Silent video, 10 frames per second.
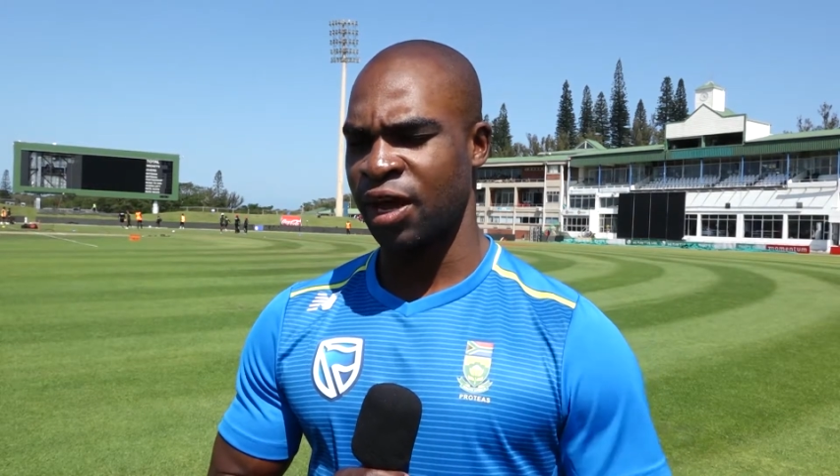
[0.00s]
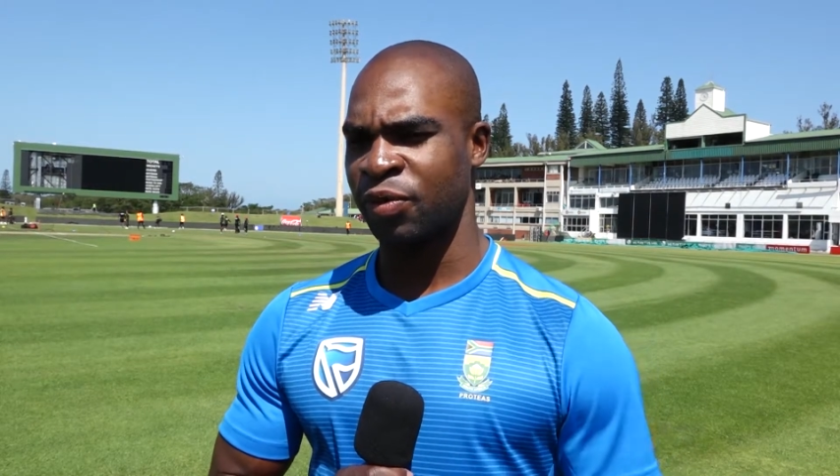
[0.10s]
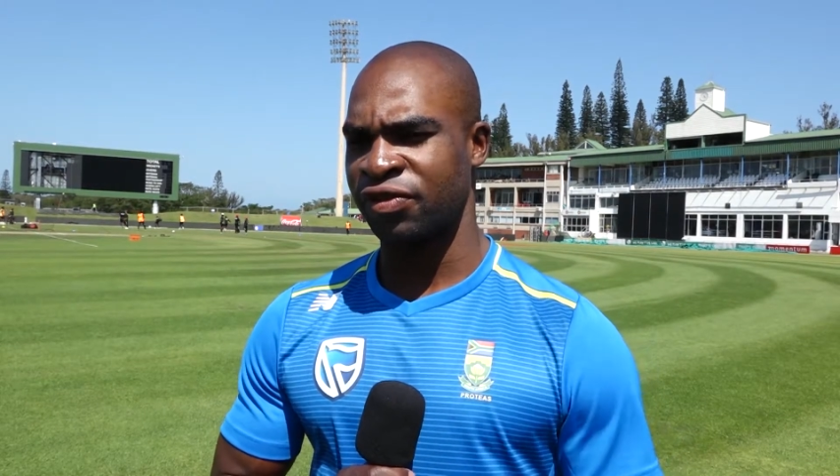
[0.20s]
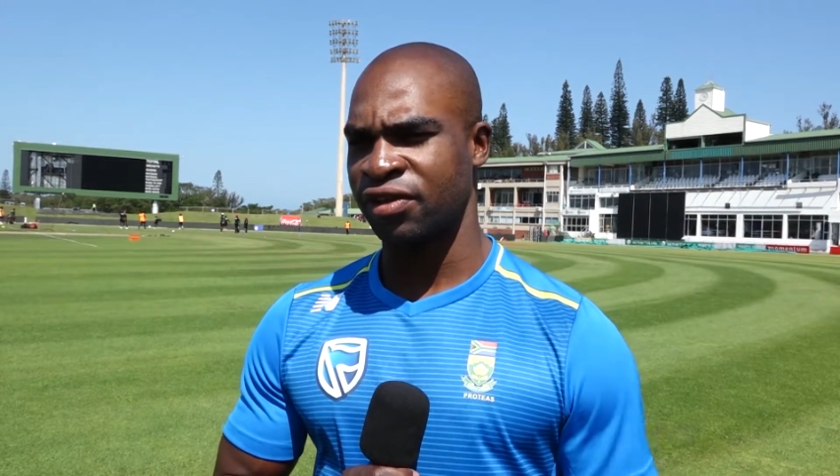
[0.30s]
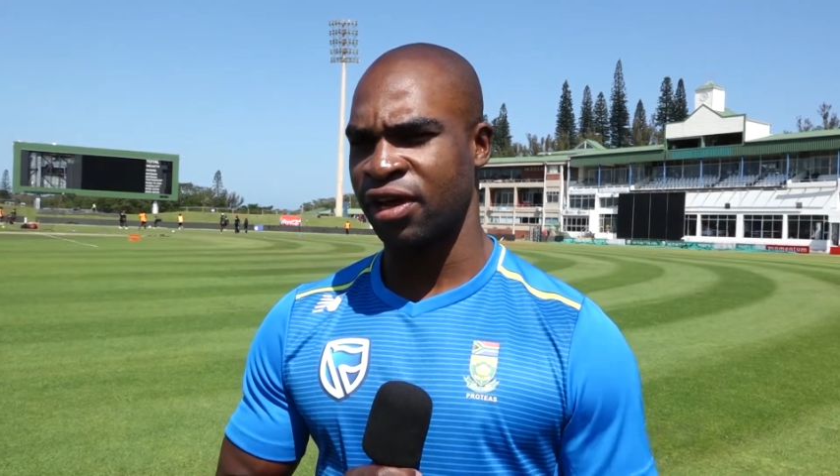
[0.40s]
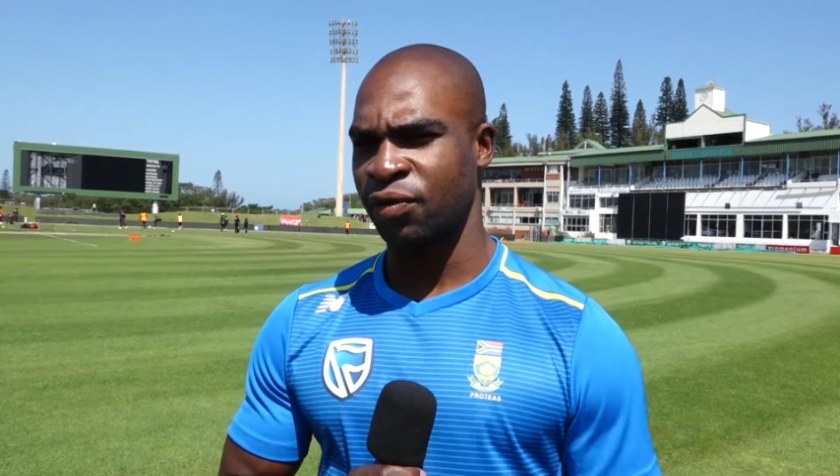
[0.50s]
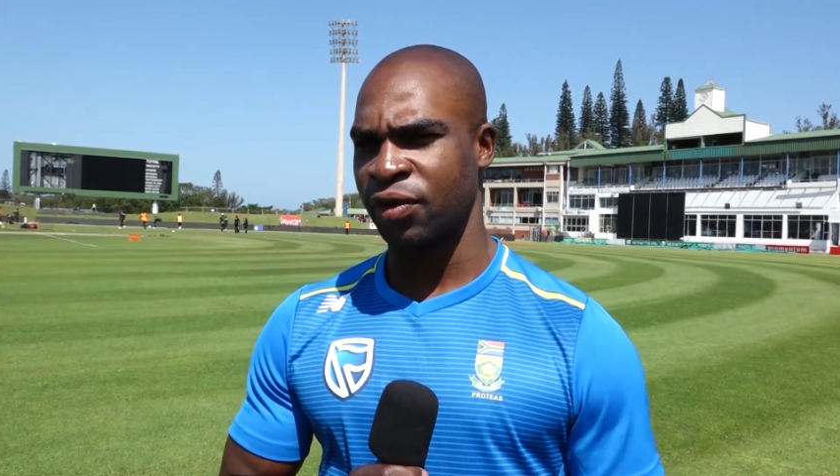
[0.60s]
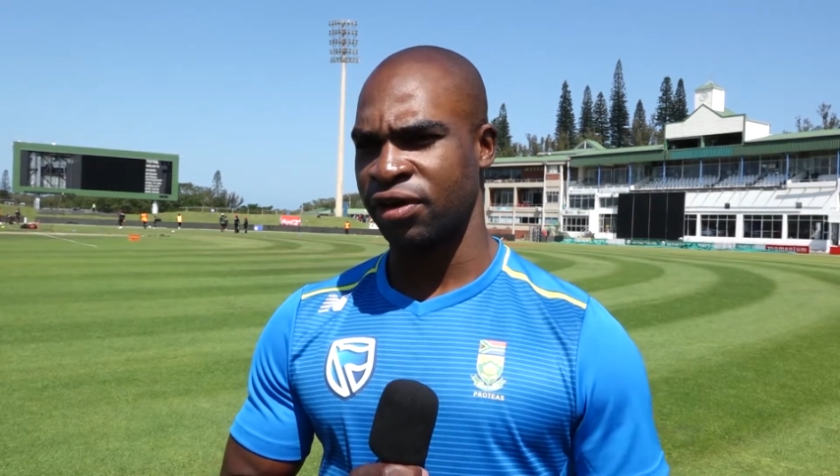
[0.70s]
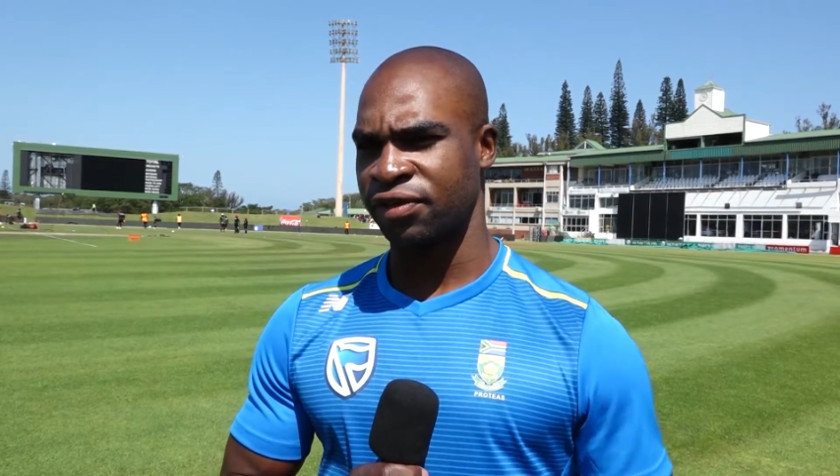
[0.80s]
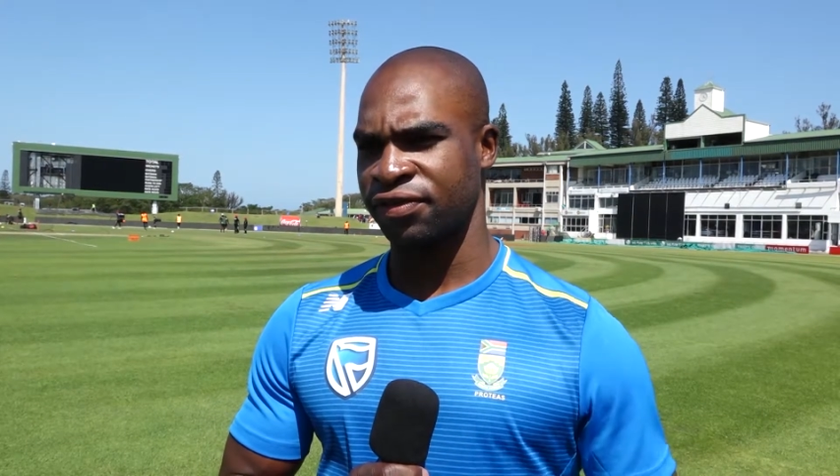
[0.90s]
happened today
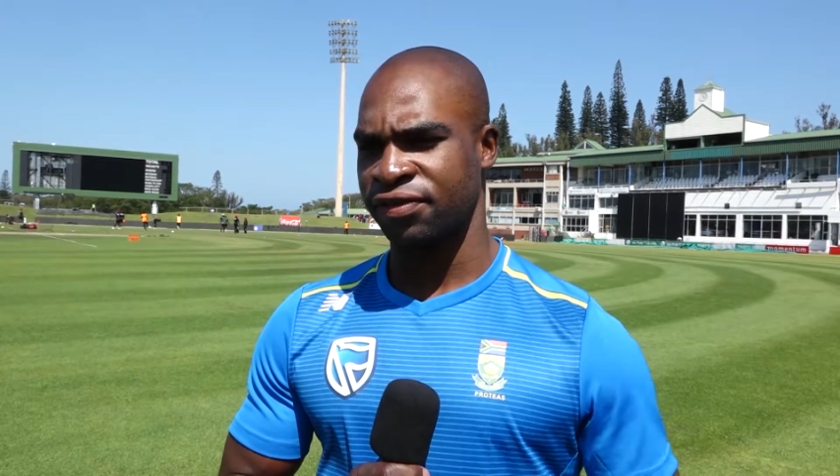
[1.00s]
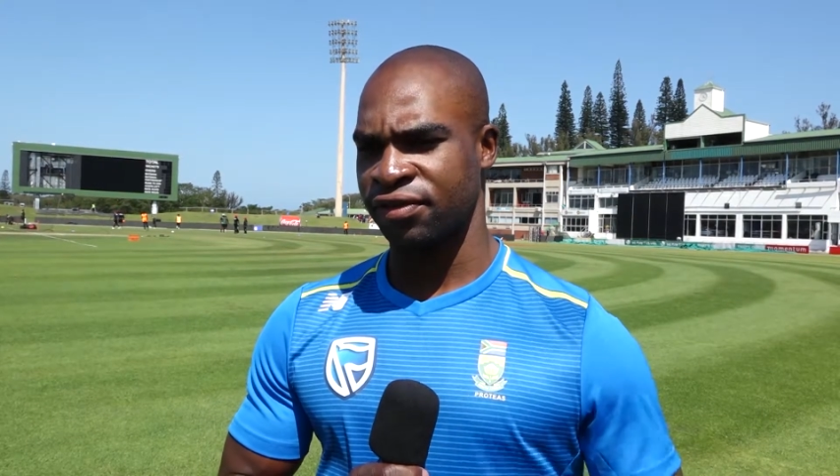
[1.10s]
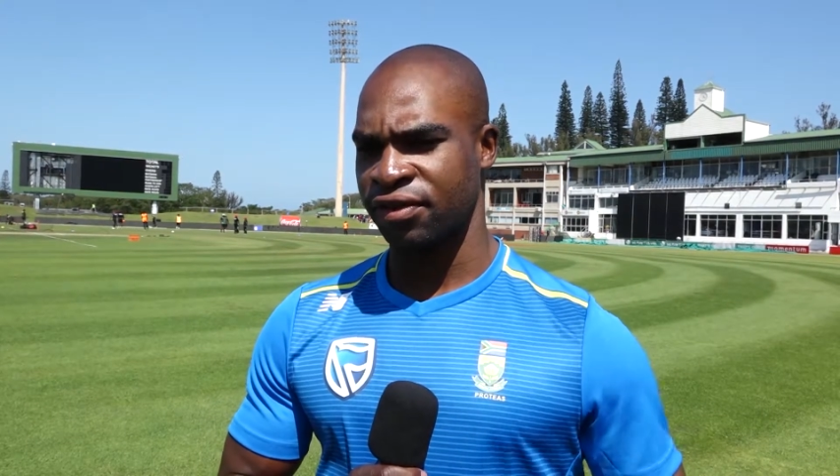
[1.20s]
was,